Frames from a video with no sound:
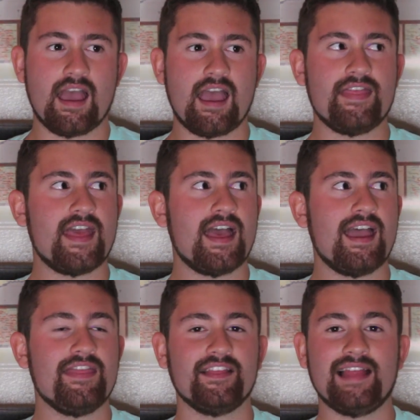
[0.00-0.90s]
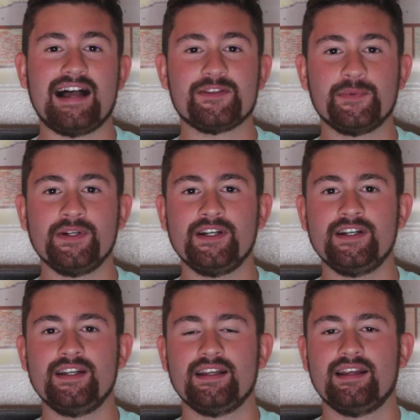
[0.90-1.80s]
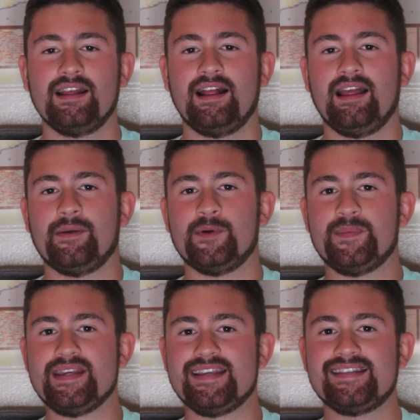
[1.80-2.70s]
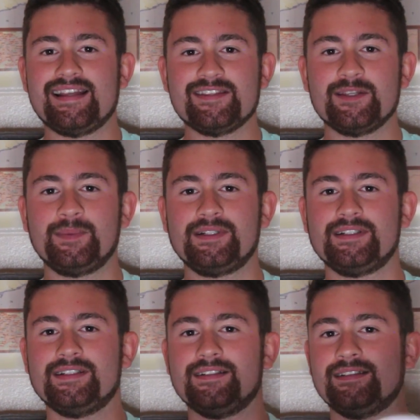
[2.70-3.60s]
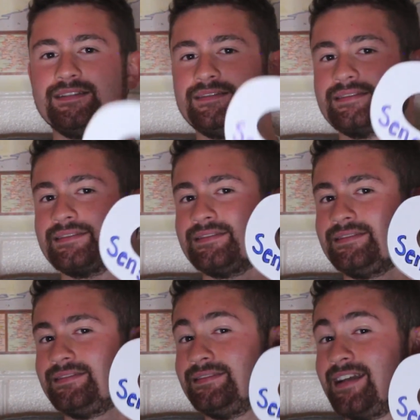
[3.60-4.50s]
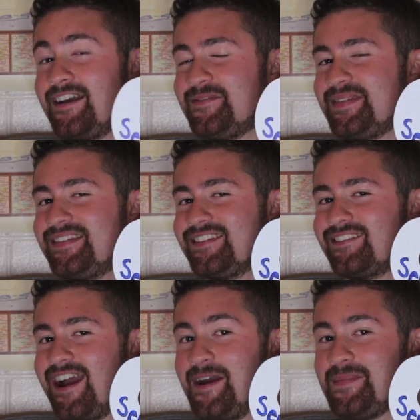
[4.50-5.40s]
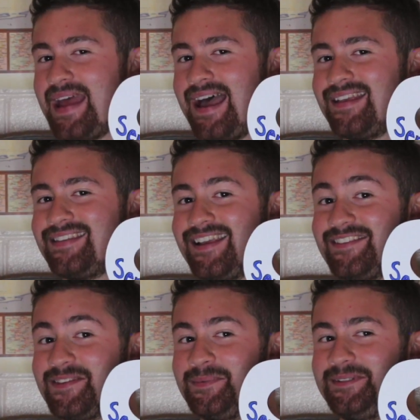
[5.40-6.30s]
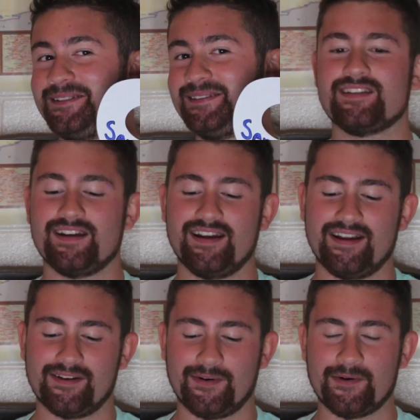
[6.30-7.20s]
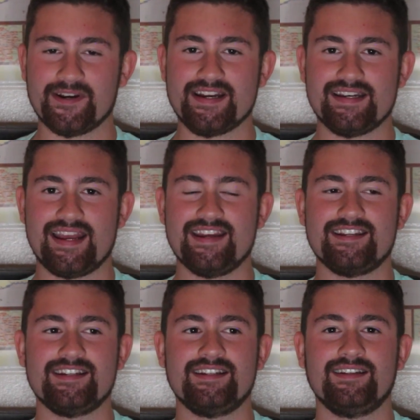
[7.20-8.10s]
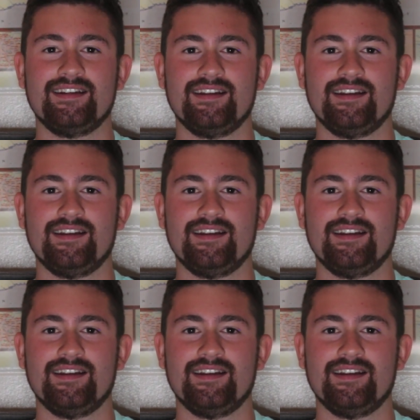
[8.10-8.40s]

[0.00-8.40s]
And then the last word would be sensible. I've been described as sensible. During orientation,